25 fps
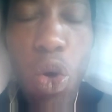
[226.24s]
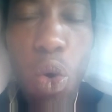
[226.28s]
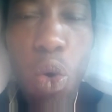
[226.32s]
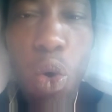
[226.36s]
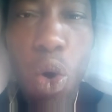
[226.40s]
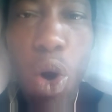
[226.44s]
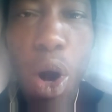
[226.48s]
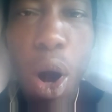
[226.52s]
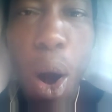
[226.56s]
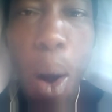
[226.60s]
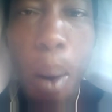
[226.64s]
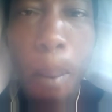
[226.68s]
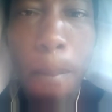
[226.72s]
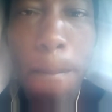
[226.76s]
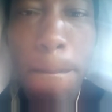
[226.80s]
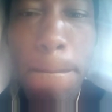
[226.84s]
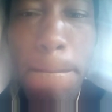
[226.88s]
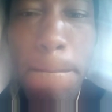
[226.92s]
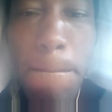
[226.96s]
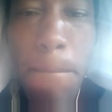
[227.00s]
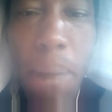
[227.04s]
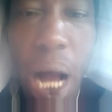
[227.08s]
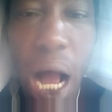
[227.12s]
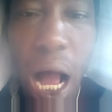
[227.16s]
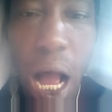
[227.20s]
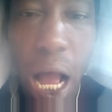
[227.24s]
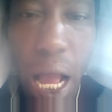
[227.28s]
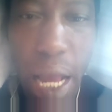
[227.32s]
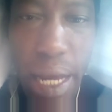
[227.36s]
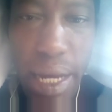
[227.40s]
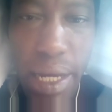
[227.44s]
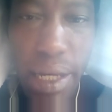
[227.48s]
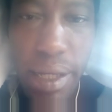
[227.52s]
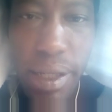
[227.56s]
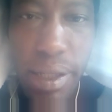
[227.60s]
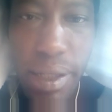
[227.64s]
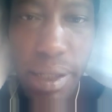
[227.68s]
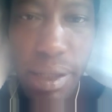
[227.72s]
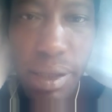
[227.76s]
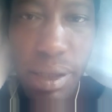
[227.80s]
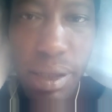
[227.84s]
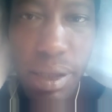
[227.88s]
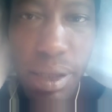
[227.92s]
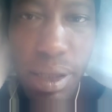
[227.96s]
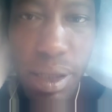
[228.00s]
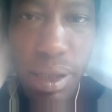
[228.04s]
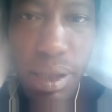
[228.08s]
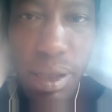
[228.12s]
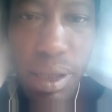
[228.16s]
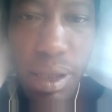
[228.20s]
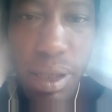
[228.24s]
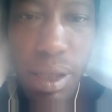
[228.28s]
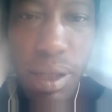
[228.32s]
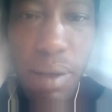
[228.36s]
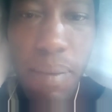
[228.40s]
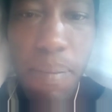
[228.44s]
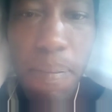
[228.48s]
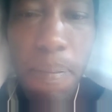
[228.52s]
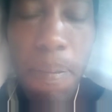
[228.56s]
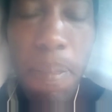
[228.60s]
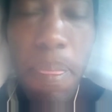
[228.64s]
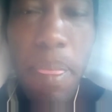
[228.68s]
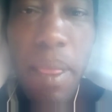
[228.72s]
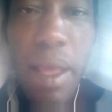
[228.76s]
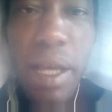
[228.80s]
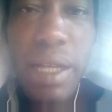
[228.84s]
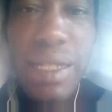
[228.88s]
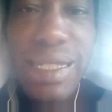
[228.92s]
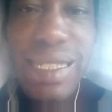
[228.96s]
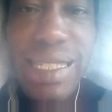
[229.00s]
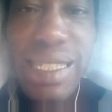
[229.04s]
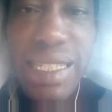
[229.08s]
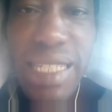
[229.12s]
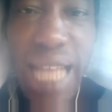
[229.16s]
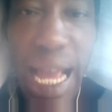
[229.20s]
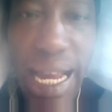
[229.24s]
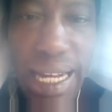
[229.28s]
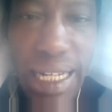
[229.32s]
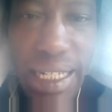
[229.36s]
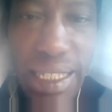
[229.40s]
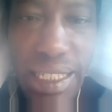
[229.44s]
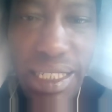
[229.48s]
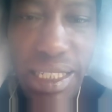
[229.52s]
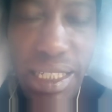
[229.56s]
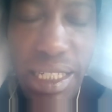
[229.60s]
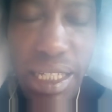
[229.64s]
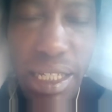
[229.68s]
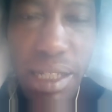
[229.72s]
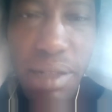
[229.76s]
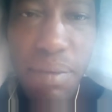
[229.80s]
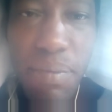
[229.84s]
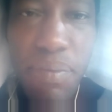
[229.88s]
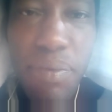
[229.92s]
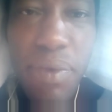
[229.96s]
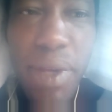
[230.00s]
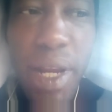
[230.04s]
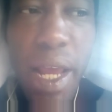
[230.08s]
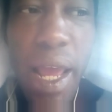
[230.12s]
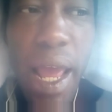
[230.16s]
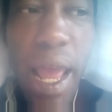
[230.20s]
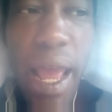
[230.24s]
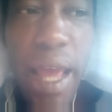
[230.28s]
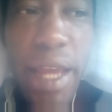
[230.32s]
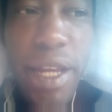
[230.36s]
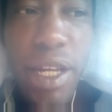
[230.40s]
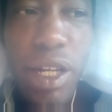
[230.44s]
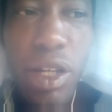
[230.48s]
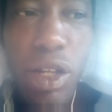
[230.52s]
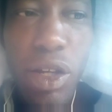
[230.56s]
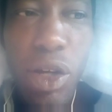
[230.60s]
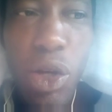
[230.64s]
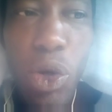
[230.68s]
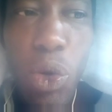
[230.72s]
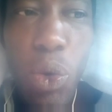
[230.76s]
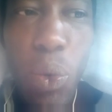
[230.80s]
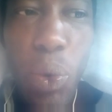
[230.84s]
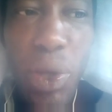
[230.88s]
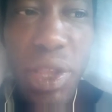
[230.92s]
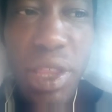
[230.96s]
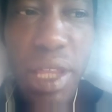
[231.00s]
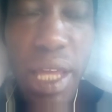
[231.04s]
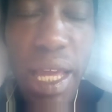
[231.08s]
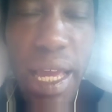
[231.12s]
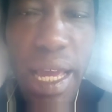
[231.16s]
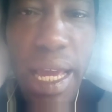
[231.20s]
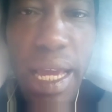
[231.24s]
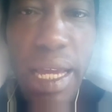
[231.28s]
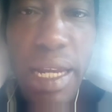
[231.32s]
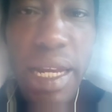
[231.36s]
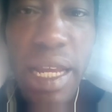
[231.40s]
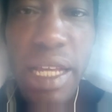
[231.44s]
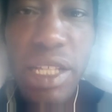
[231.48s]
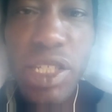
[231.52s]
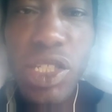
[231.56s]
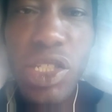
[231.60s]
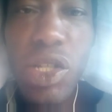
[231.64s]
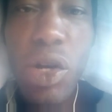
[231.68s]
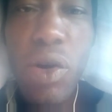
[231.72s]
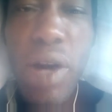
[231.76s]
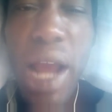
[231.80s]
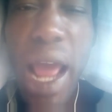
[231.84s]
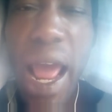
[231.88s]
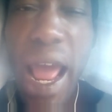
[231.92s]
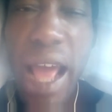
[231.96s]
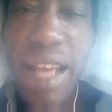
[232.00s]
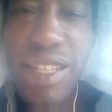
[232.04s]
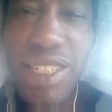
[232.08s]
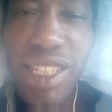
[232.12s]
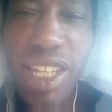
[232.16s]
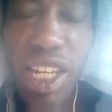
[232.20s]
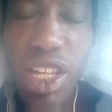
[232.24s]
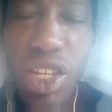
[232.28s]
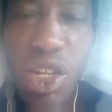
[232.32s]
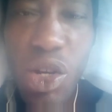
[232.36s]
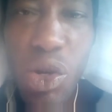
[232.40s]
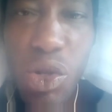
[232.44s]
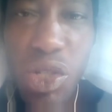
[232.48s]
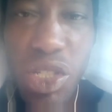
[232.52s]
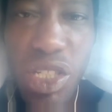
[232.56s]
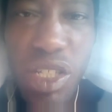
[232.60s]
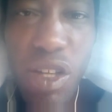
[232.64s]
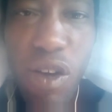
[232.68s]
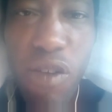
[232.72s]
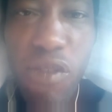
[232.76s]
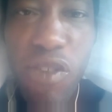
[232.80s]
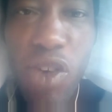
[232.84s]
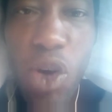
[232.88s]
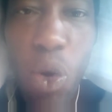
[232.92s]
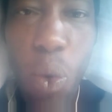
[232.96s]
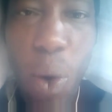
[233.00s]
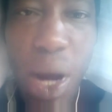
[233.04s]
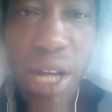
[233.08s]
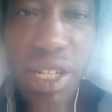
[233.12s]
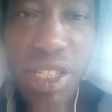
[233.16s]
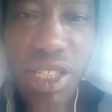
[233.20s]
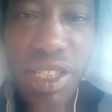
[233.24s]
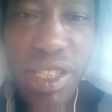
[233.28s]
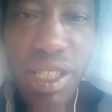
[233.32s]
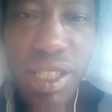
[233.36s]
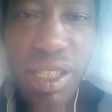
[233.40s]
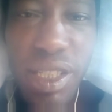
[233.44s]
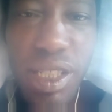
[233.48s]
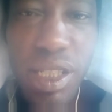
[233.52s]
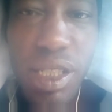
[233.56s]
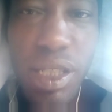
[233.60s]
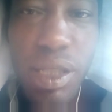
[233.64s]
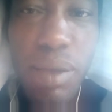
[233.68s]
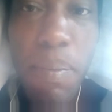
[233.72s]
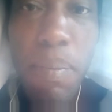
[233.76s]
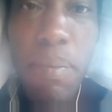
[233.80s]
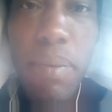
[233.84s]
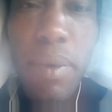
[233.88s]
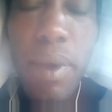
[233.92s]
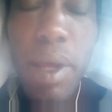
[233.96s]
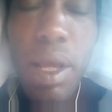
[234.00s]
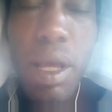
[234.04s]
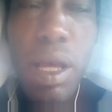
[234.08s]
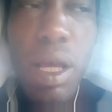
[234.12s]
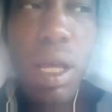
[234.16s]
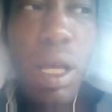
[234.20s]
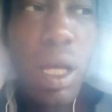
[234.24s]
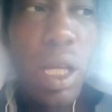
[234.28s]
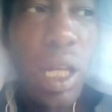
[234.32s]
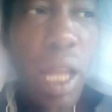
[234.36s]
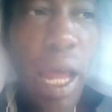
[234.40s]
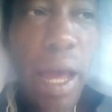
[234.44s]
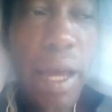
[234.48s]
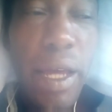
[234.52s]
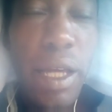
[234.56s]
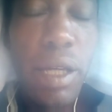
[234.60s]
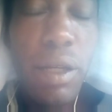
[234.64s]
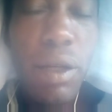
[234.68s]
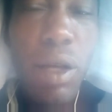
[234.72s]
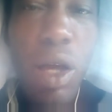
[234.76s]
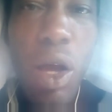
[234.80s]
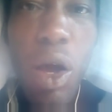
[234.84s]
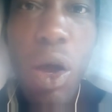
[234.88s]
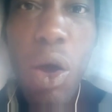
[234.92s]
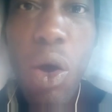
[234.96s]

your mind. Silence it. And look within and start asking yourself questions like,